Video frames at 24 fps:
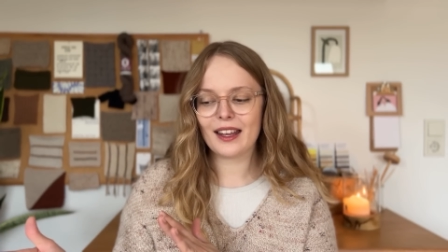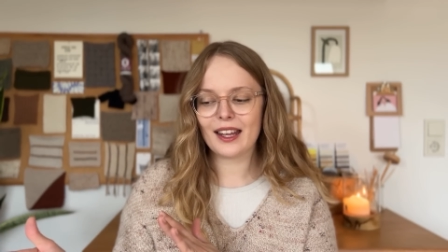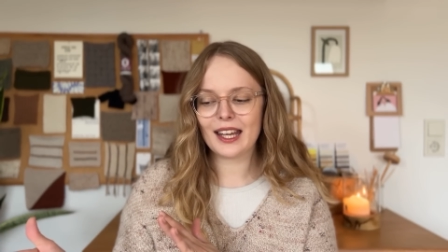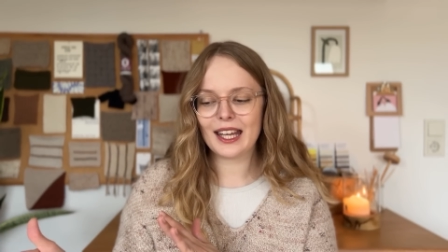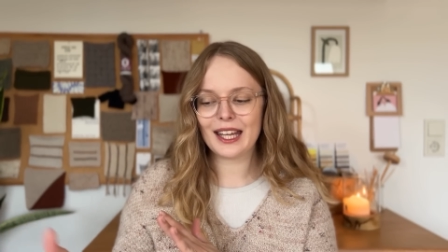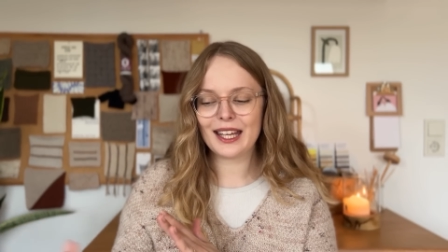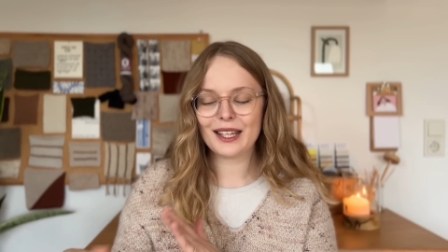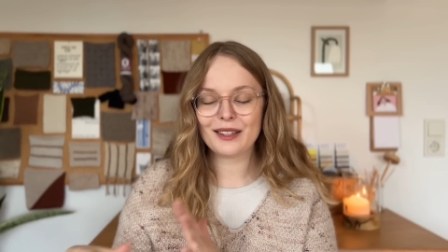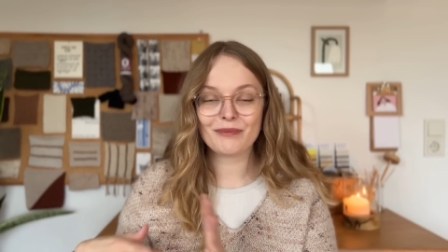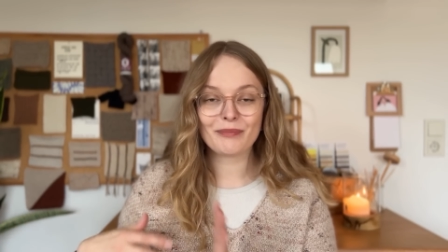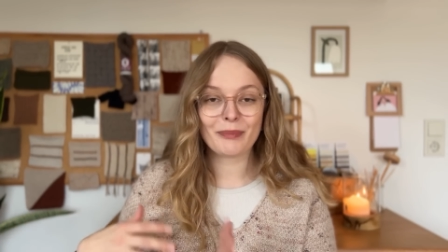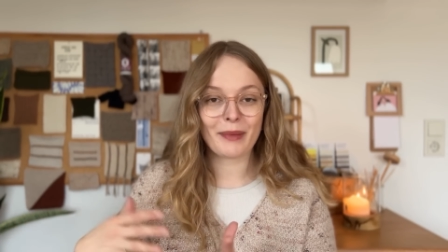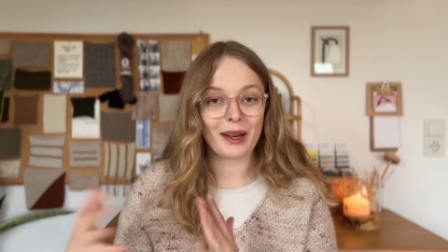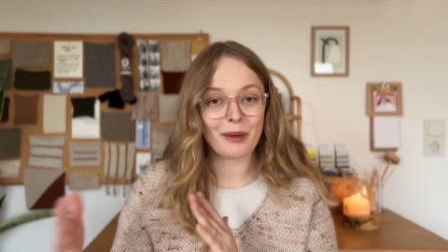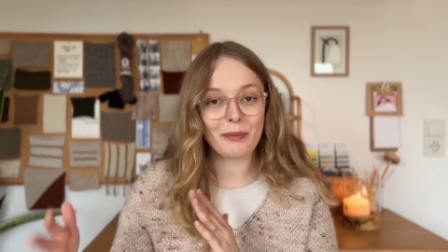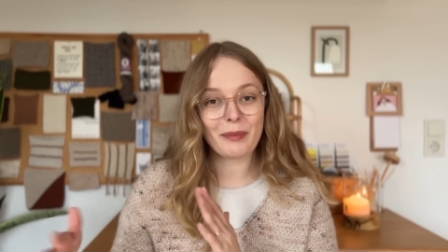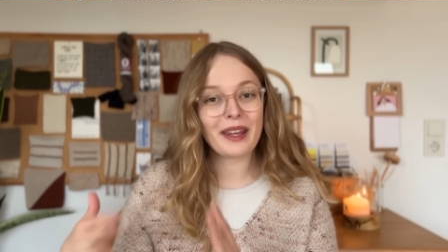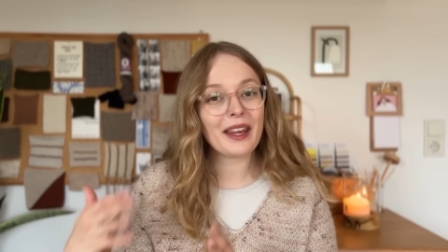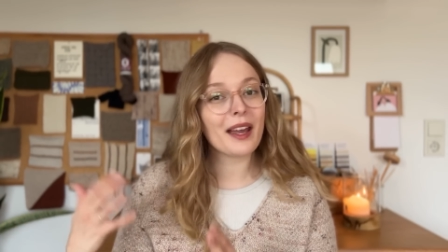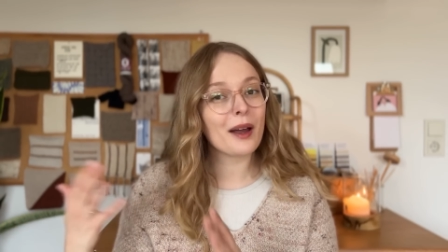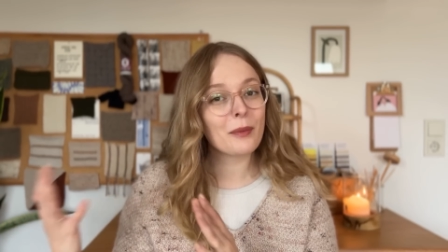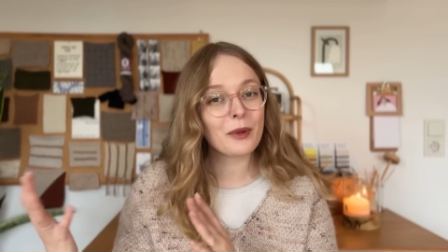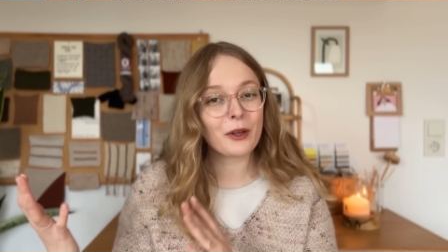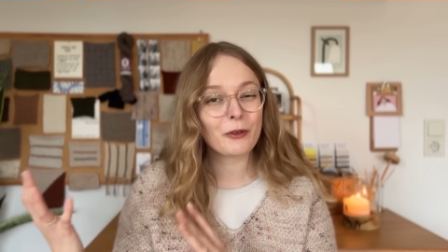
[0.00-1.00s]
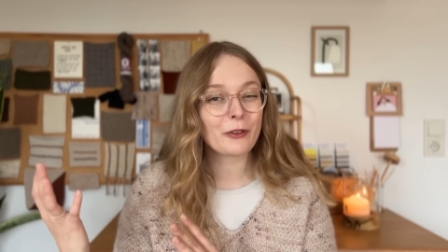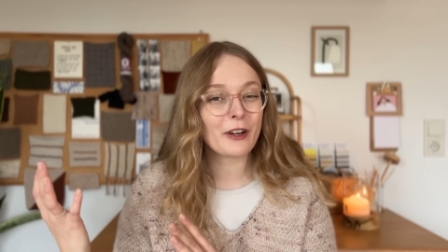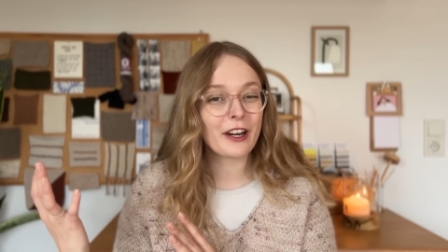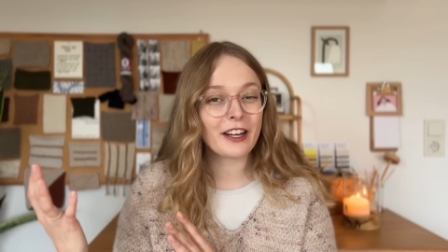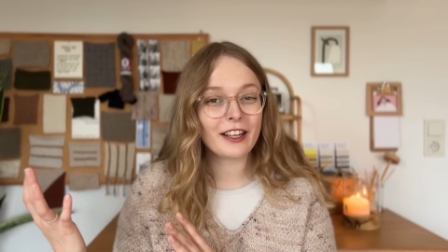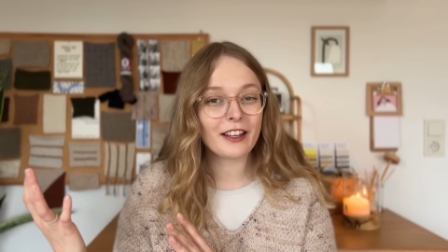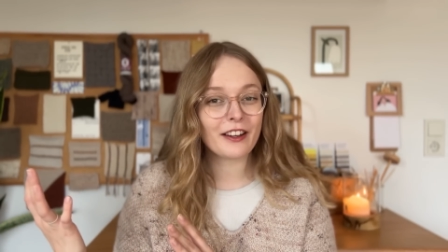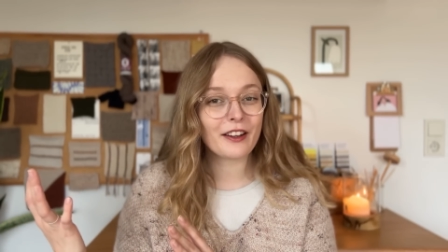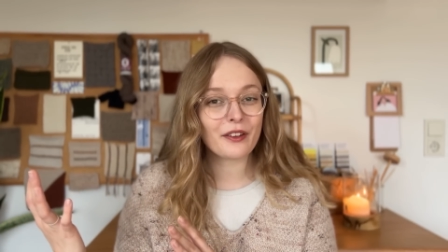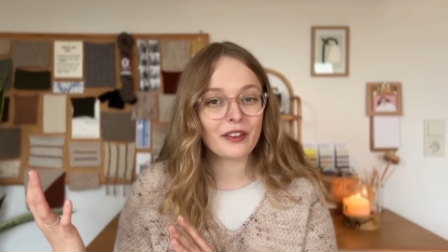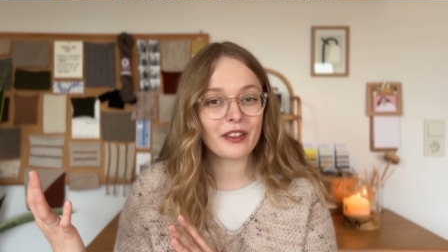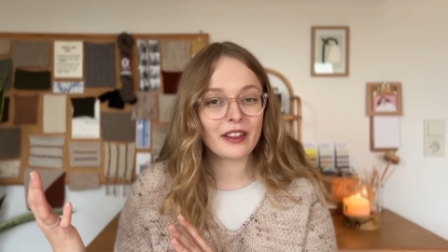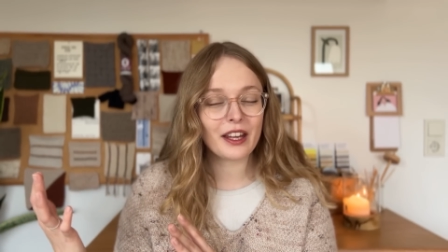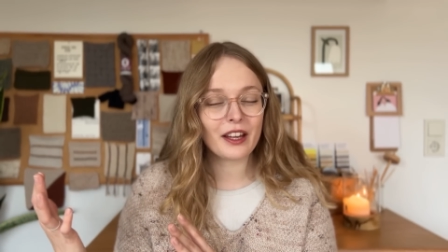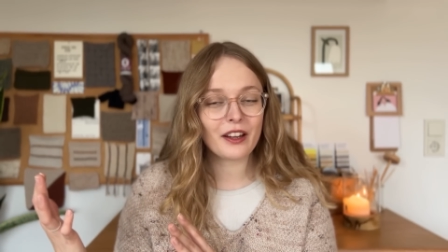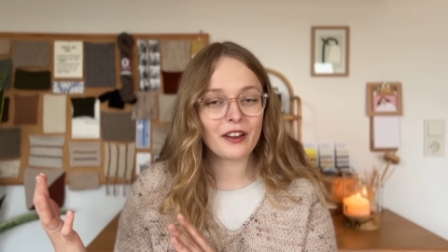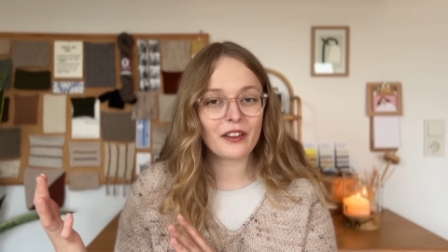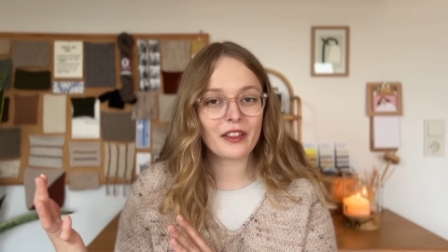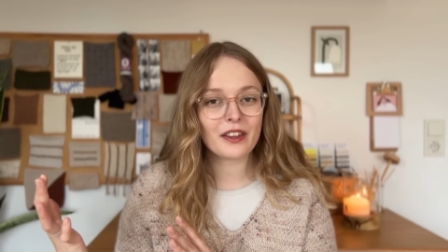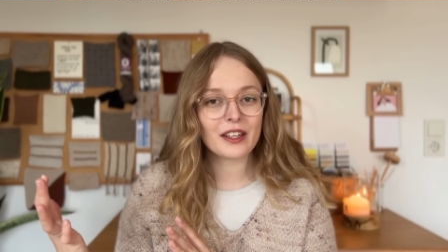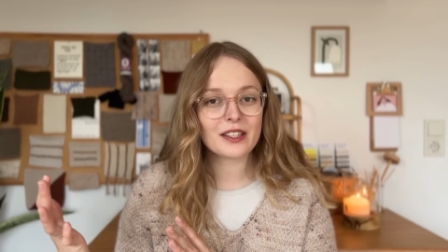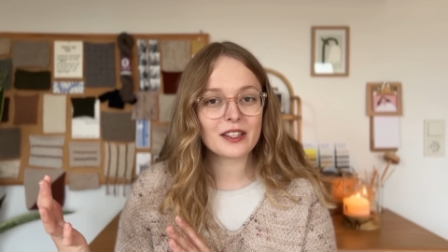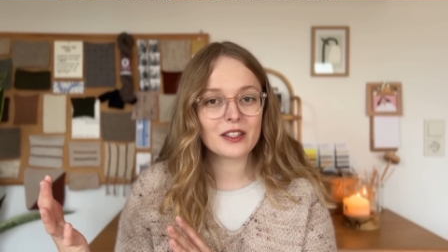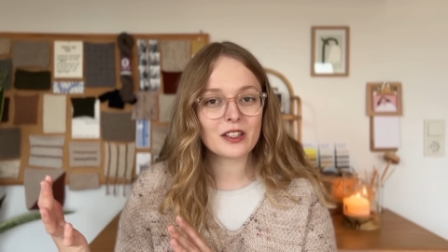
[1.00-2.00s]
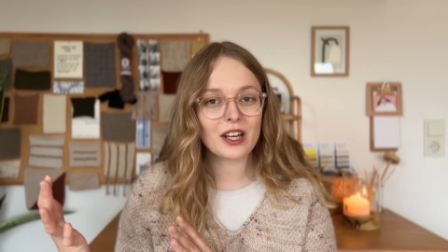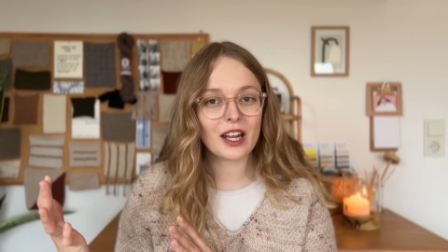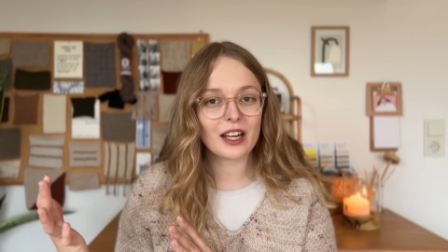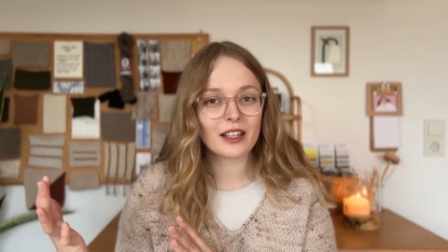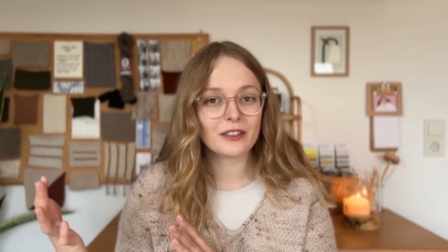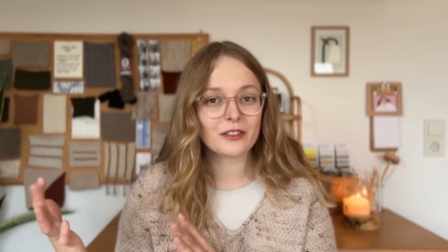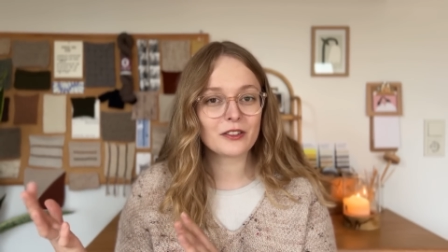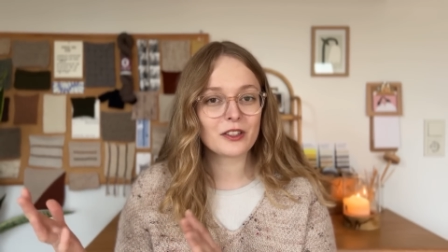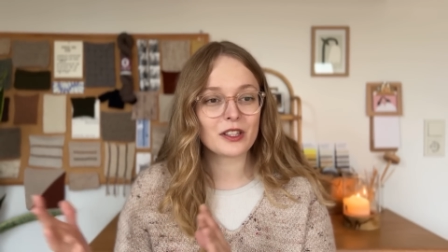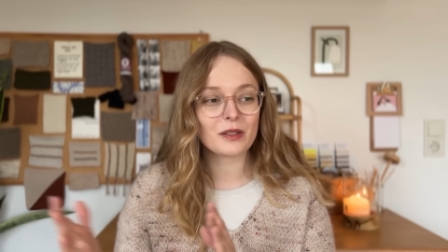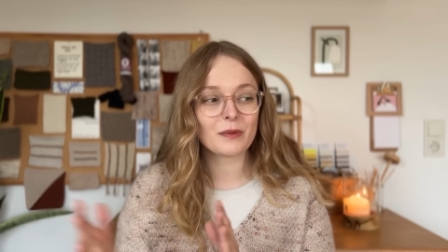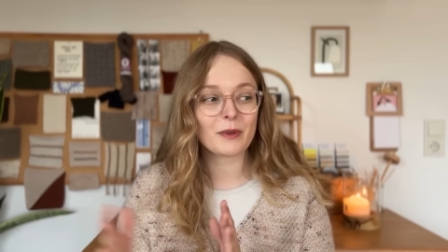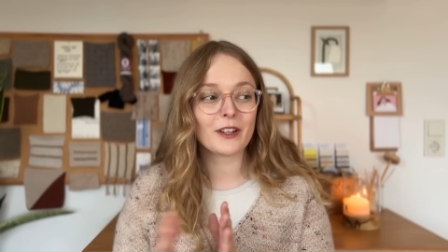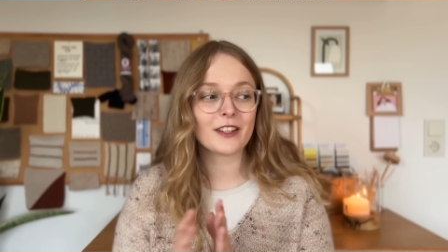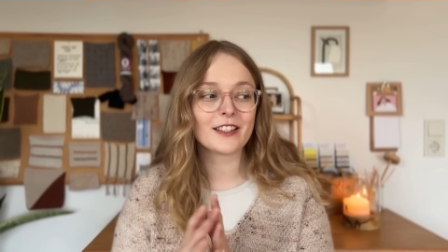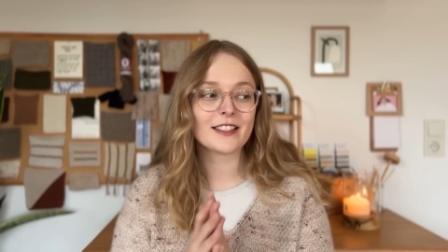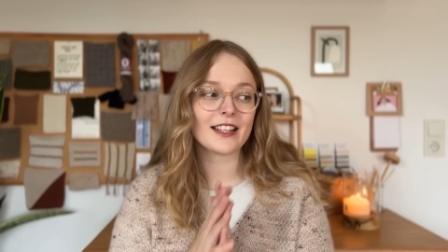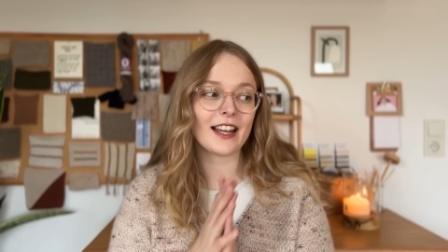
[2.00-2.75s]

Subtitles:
it might become a regular thing on this channel just because